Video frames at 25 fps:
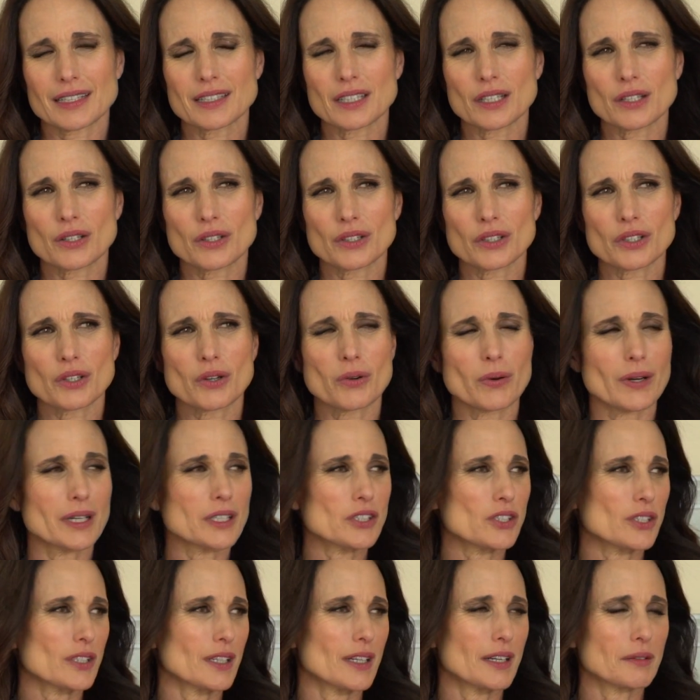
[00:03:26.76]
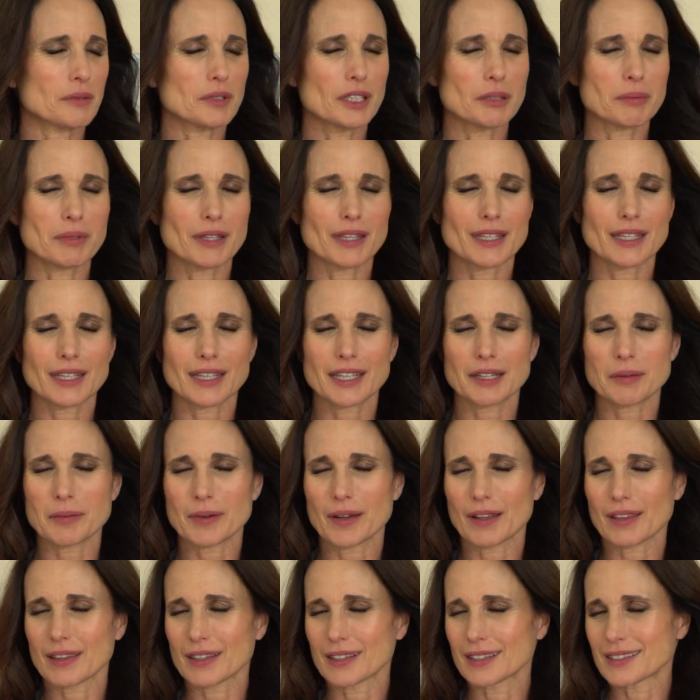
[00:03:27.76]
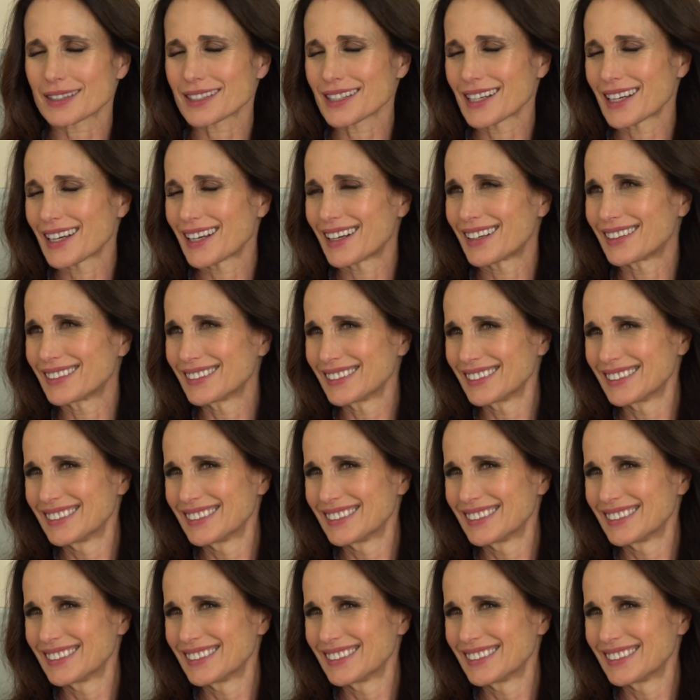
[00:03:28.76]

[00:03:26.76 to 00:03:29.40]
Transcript: That's a good question. I'm going to be thinking about this now.